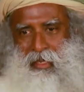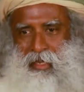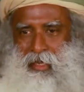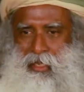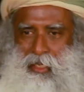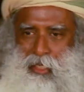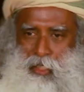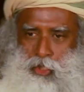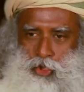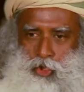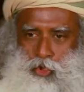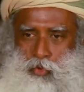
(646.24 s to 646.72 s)

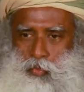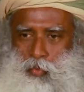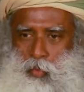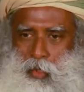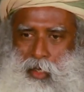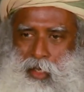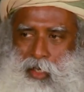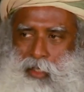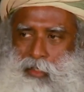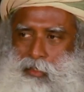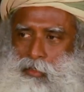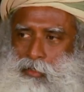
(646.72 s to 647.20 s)

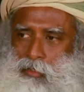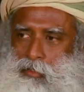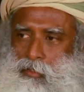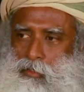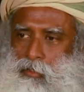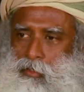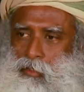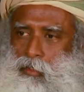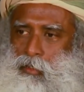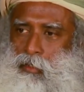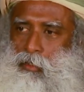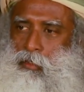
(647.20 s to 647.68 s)

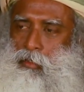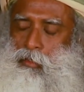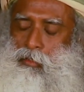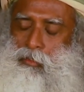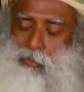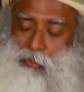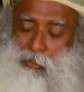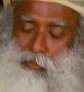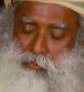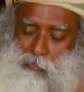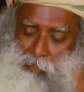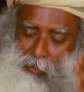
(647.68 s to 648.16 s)
energy-wise,
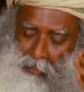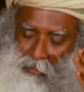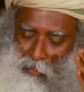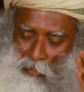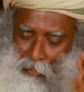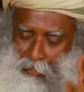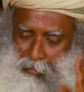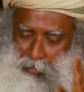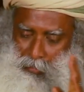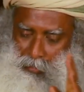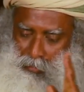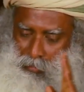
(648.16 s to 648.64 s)
you
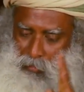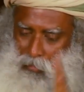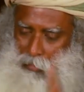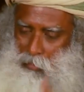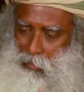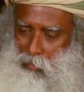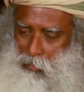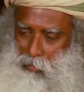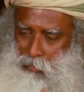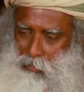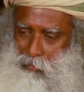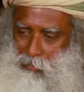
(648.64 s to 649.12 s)
must
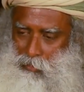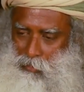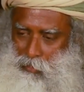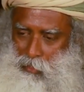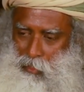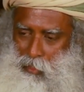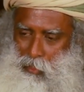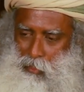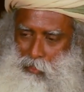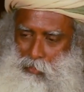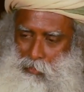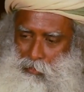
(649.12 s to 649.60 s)
clearly
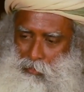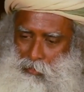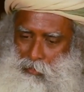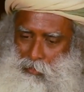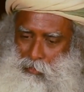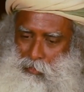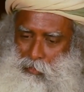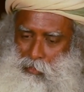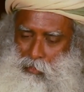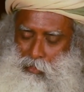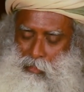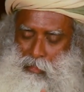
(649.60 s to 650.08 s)
understand
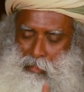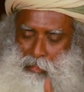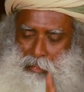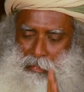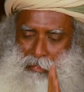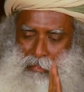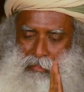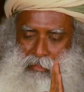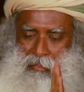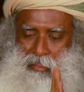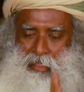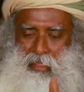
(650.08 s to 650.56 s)

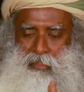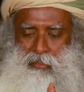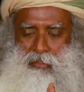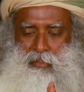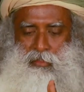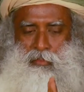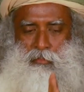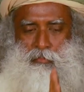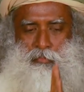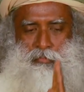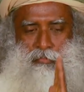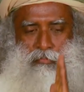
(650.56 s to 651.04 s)
it
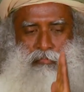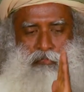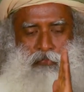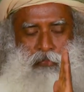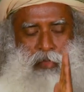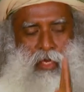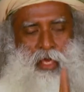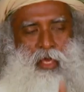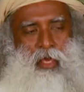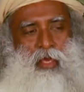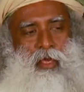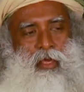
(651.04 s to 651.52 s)
doesn't
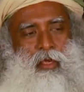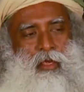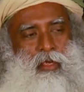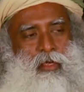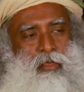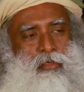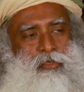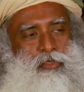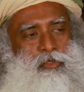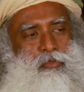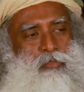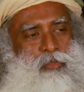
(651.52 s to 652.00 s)
pay
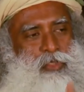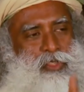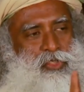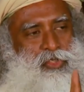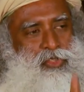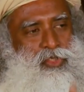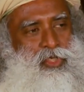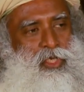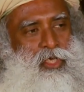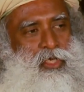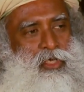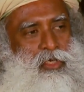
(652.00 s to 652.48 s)
to be
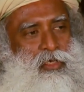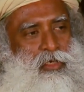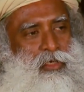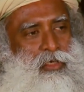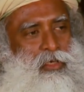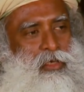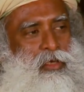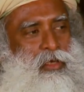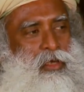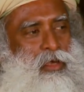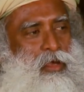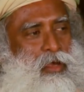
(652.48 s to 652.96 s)
sick,
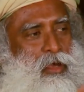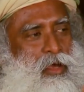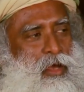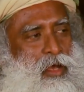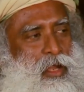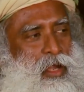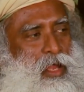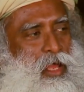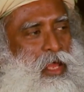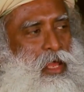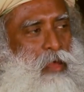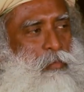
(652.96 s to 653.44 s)

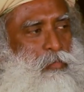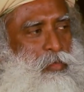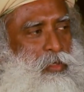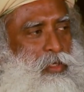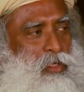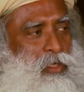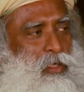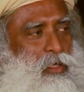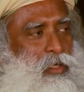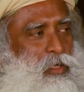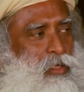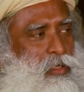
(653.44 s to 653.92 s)

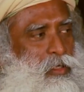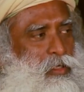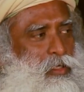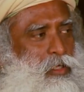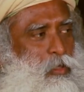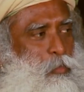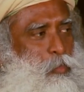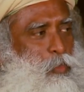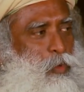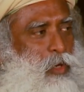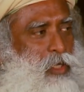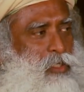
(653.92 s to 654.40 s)
unhappy,
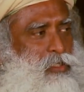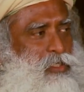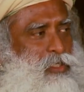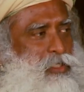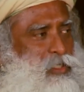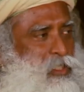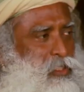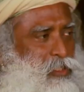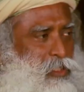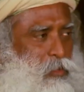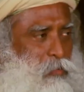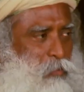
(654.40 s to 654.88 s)
depressed.
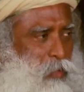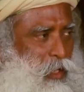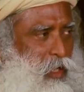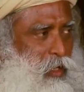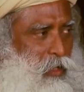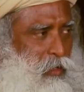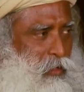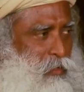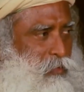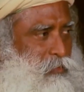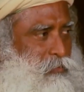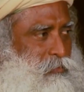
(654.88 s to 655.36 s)
It doesn't
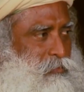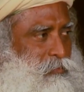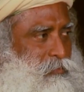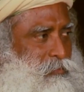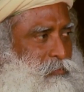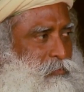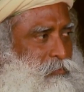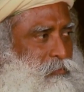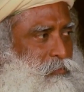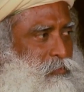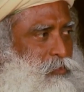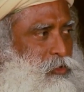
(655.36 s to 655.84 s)
pay.
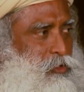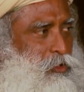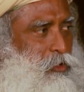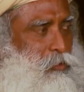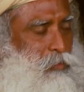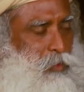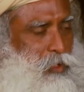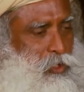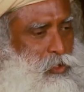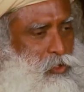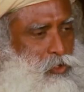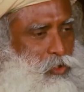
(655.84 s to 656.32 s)

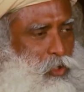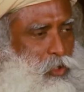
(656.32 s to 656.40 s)
To be